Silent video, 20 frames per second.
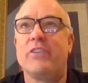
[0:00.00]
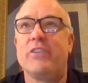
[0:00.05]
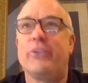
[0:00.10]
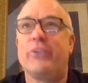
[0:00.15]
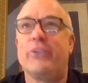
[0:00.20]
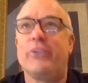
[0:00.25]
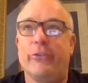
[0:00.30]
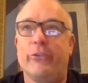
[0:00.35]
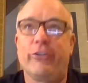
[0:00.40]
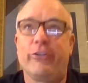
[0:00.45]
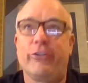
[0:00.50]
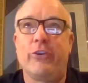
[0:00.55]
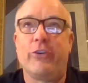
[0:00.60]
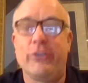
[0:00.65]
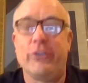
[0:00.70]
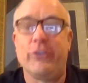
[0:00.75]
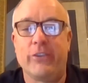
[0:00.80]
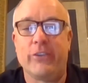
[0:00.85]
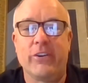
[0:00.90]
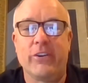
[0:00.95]
So
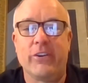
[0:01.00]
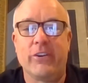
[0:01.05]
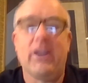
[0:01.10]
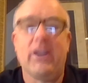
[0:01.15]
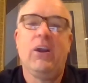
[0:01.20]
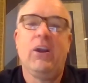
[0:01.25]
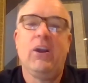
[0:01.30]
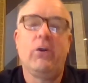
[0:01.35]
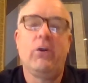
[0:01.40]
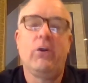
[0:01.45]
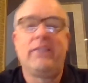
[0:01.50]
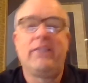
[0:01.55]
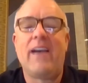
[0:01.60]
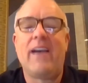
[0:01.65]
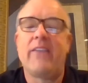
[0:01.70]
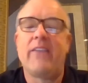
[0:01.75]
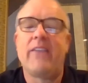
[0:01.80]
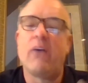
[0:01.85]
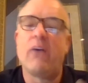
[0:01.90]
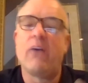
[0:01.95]

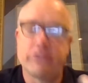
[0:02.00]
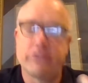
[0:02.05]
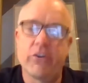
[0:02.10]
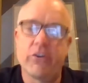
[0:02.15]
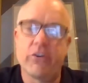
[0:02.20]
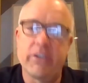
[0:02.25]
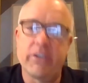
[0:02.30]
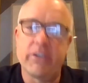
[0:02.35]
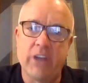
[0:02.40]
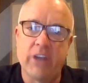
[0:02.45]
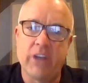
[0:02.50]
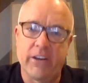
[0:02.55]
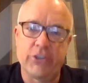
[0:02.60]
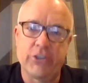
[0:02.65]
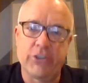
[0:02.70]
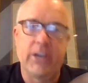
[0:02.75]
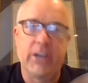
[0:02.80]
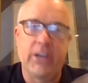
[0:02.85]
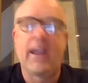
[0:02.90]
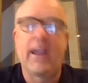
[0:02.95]
that was very tongue in
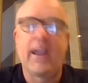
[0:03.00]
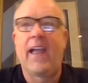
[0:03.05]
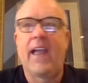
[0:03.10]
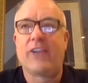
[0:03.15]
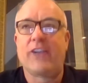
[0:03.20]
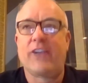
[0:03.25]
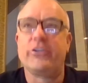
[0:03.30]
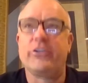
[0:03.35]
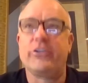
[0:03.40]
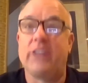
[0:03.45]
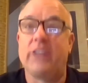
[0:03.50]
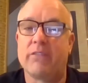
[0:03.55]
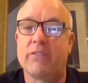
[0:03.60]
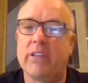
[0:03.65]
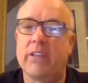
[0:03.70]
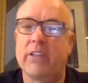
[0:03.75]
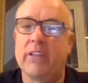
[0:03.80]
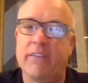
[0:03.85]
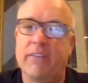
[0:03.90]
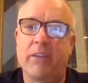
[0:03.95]
cheek. I actually love
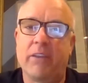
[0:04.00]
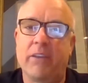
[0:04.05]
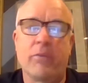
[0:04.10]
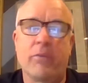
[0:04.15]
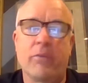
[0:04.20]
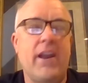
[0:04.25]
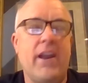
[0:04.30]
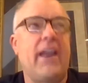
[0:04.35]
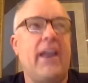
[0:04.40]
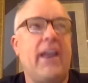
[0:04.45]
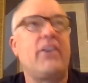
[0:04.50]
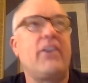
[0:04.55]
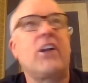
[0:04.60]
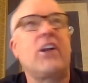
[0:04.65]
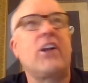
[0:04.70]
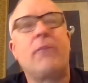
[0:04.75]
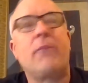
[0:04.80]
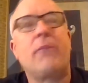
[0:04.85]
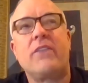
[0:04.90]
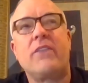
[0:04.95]
Cleveland, and Brandon and I
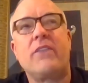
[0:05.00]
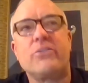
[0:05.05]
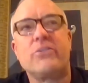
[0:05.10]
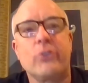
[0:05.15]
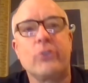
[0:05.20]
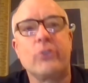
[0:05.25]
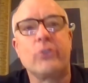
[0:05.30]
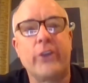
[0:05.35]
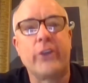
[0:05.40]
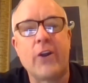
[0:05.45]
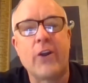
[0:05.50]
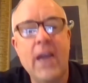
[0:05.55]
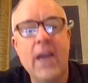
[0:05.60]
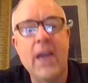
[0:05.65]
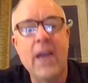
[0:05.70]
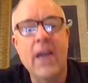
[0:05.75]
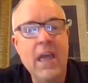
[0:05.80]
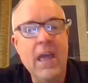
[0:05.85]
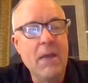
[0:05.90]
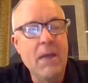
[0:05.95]
talked about this earlier,
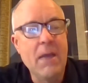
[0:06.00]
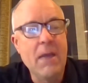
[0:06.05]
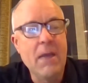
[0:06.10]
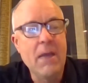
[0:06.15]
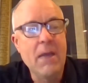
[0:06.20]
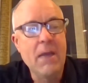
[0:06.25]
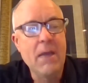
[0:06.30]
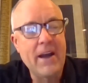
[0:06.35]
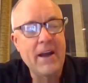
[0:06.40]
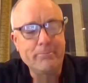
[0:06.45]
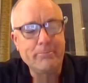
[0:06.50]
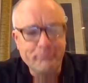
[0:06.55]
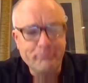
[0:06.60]
but